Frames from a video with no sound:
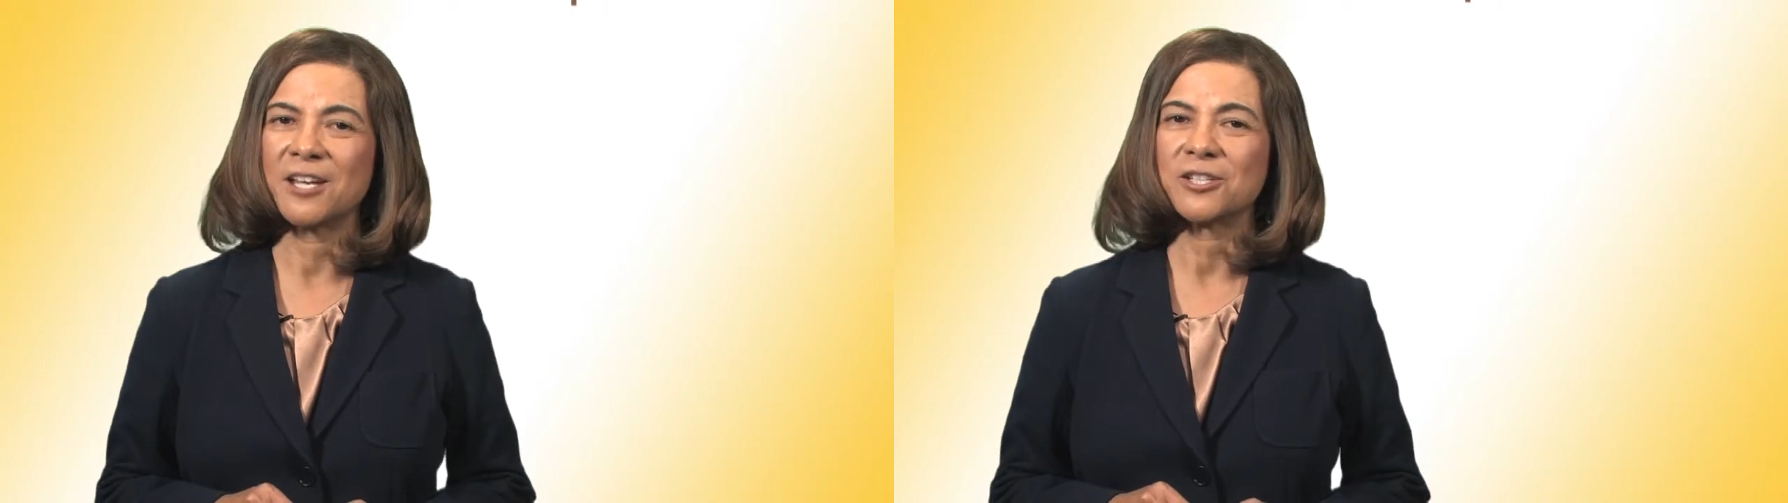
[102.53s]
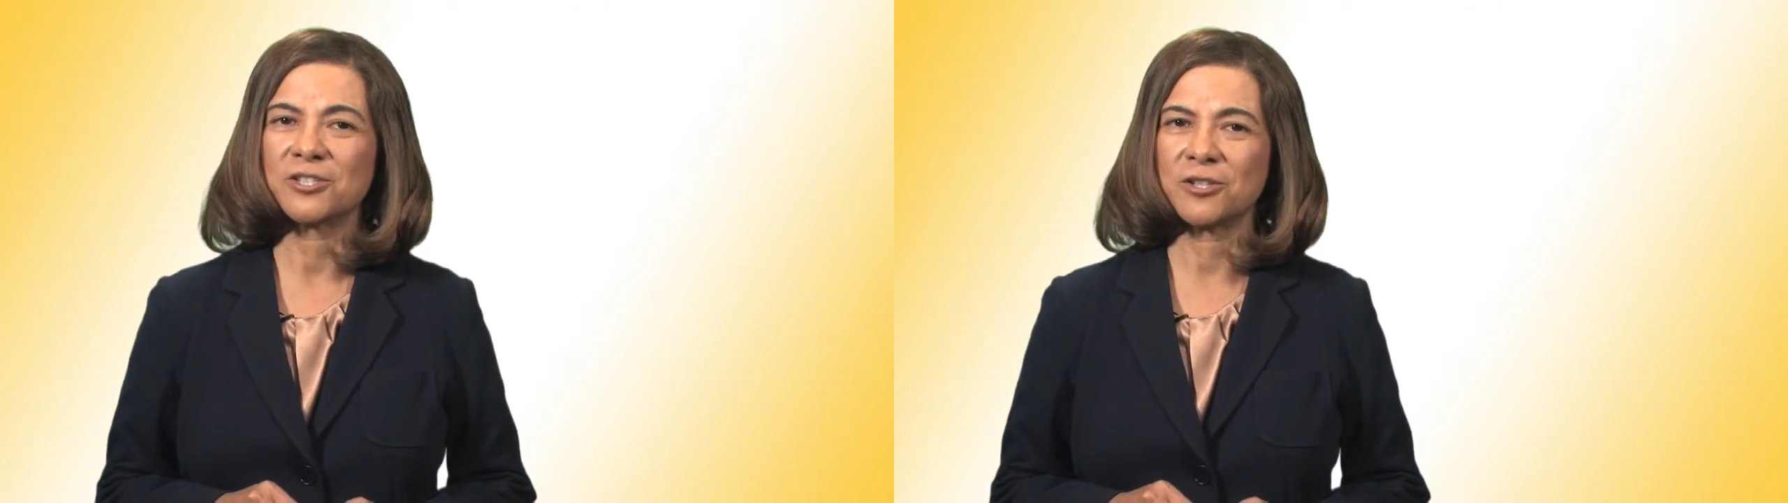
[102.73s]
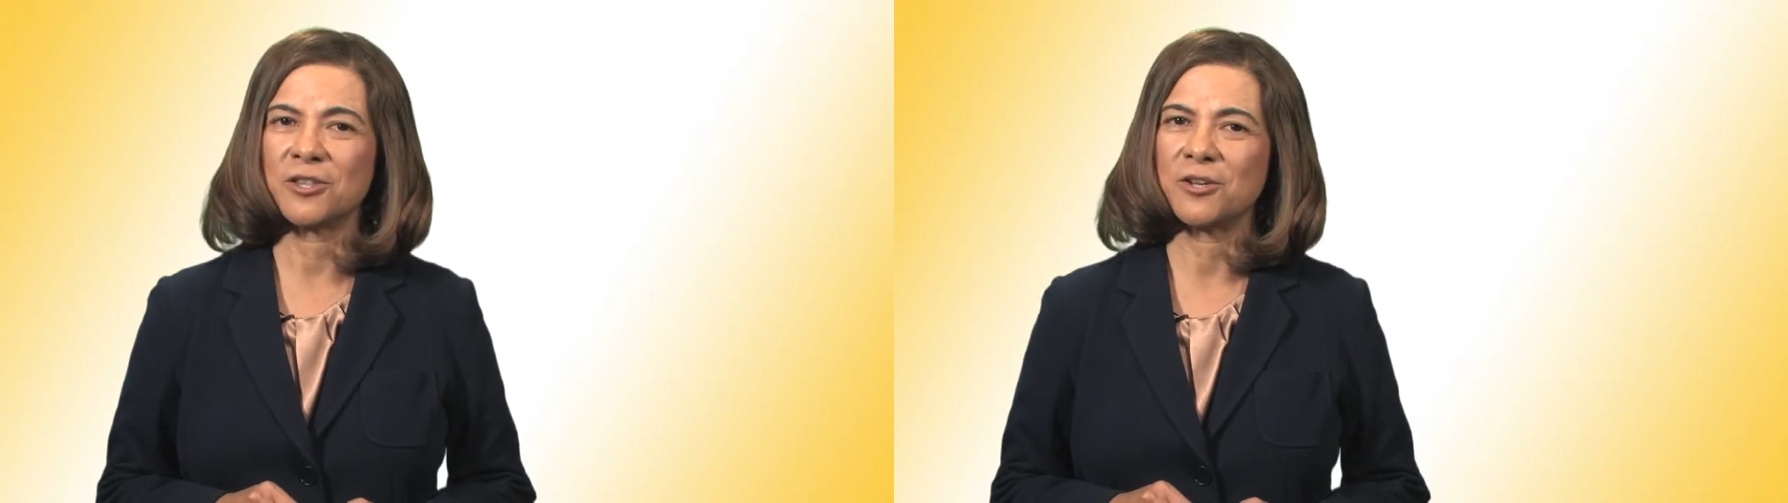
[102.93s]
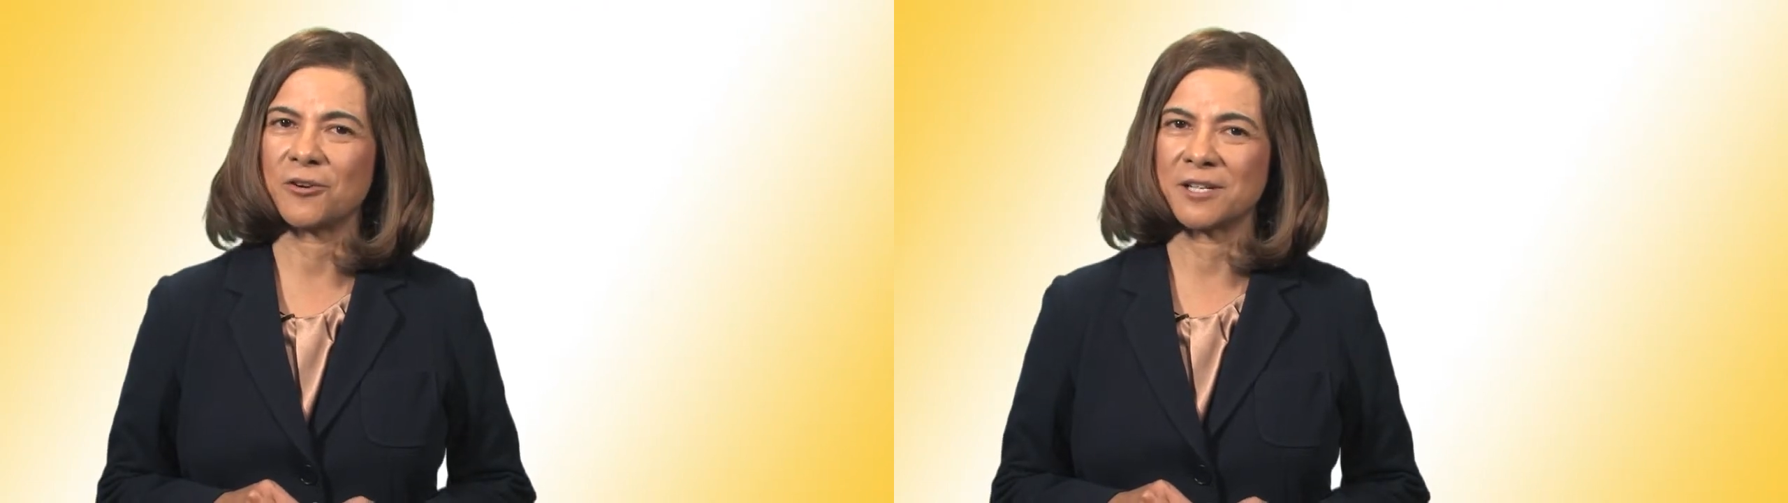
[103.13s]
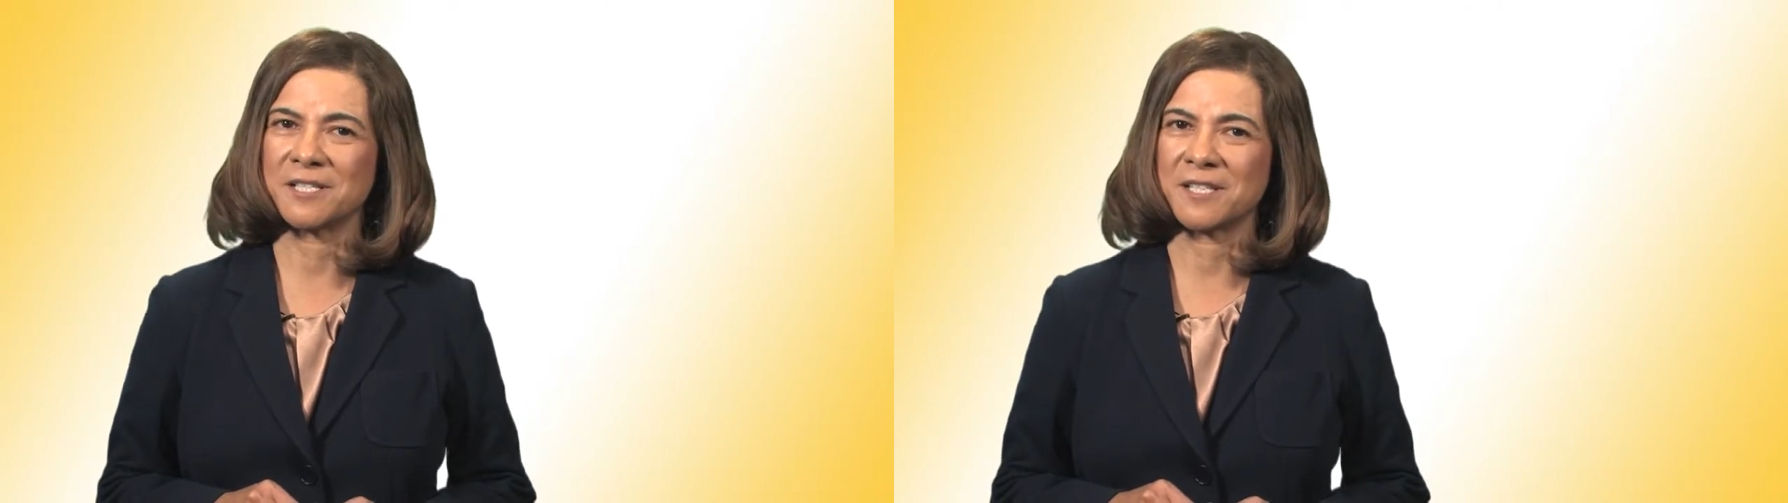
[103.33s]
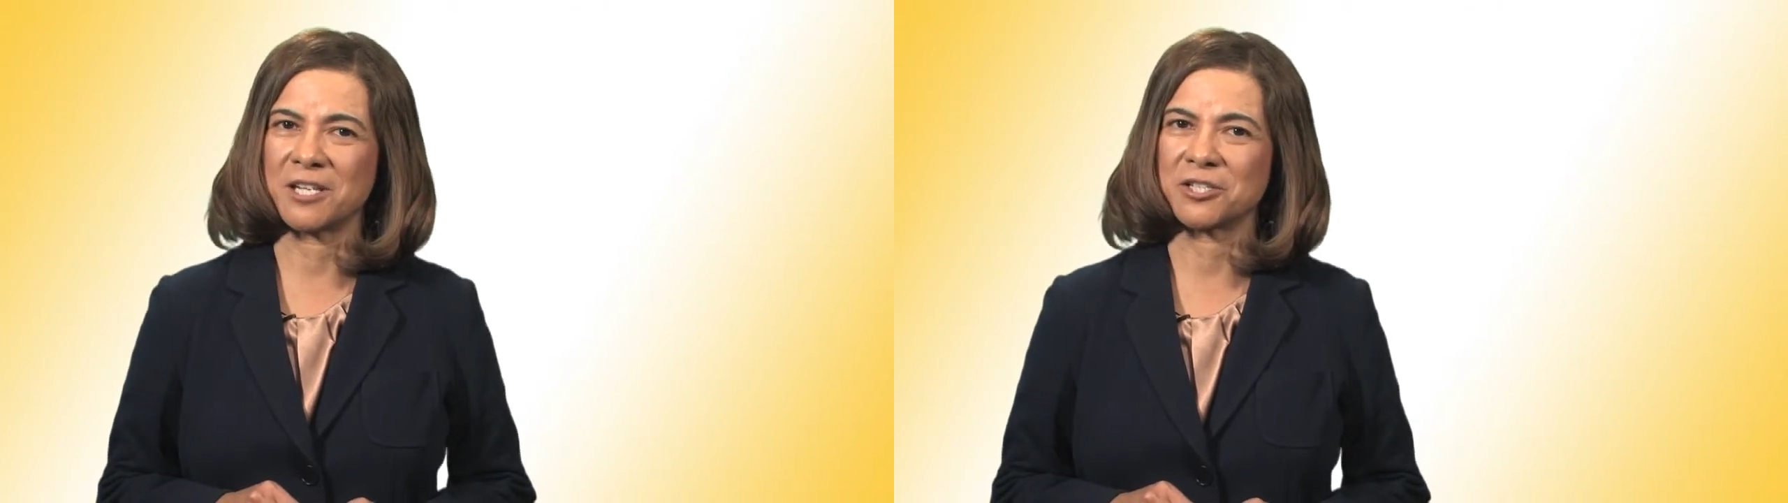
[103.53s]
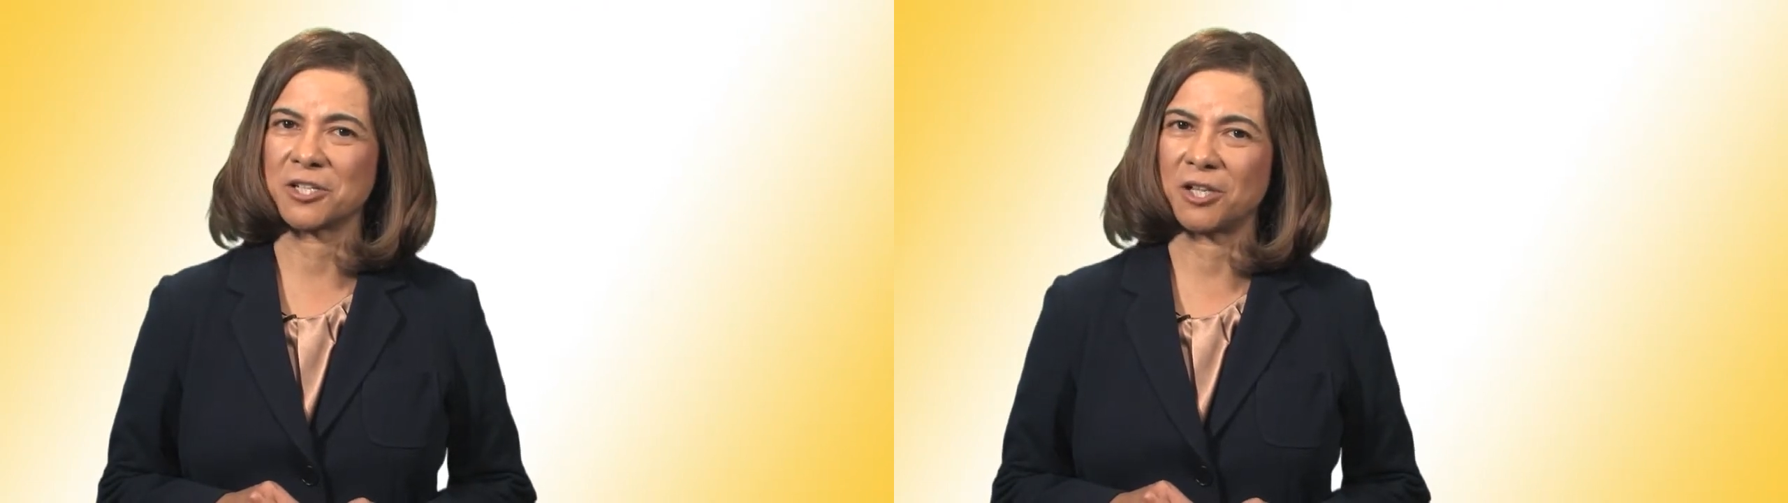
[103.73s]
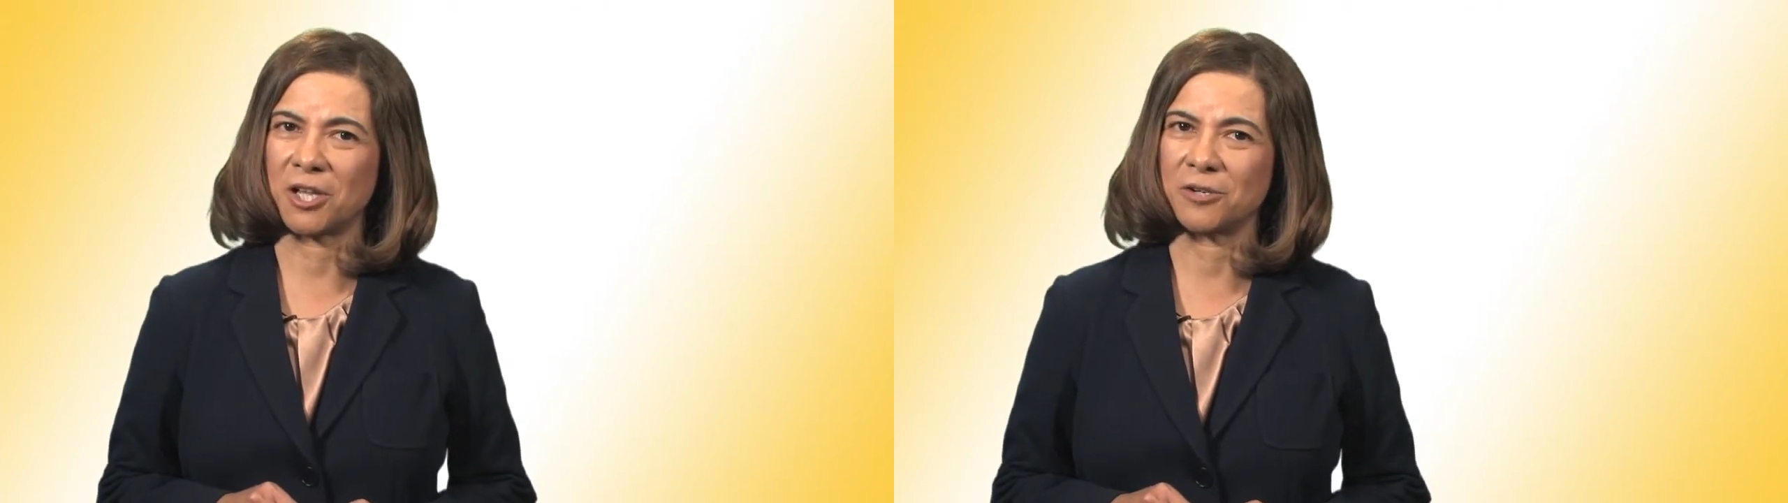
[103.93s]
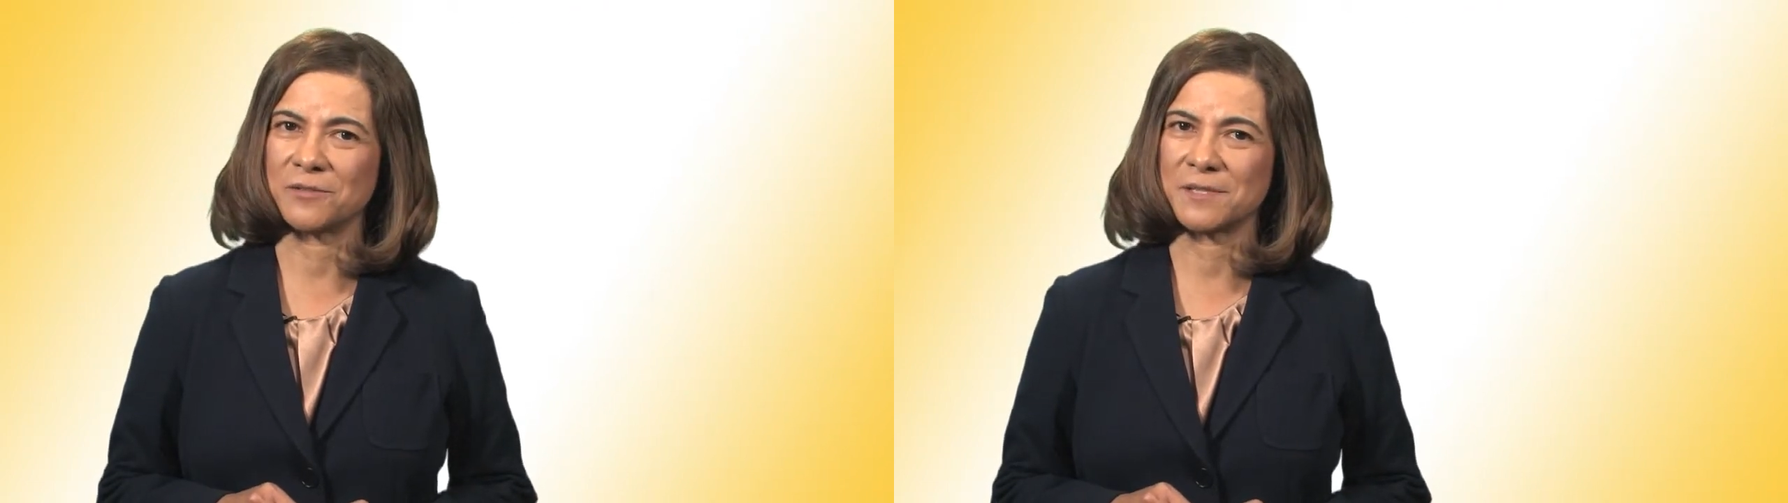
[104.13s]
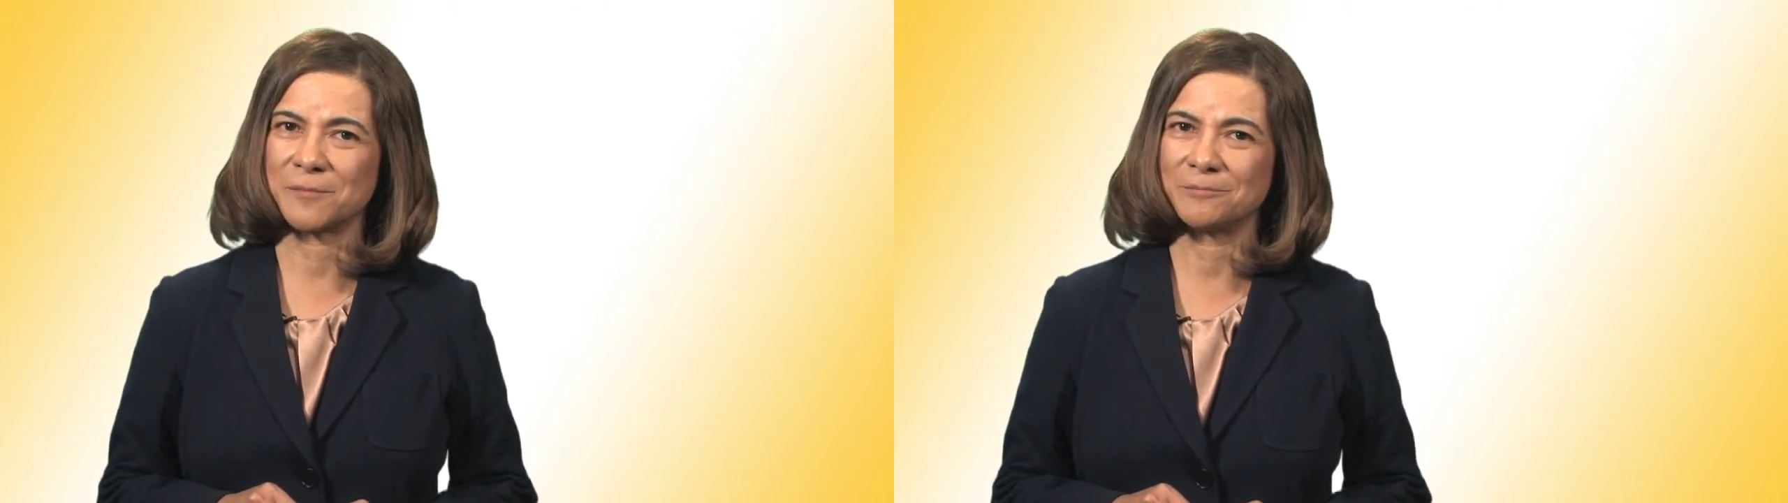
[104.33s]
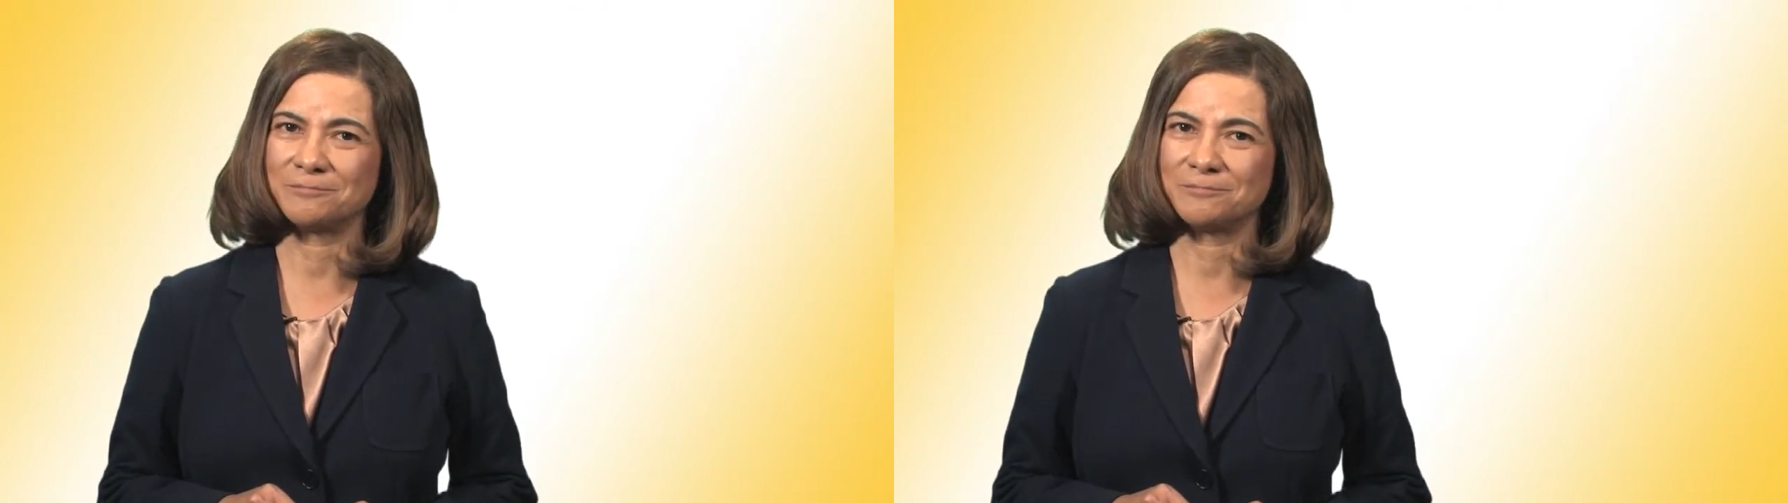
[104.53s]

should the organization close.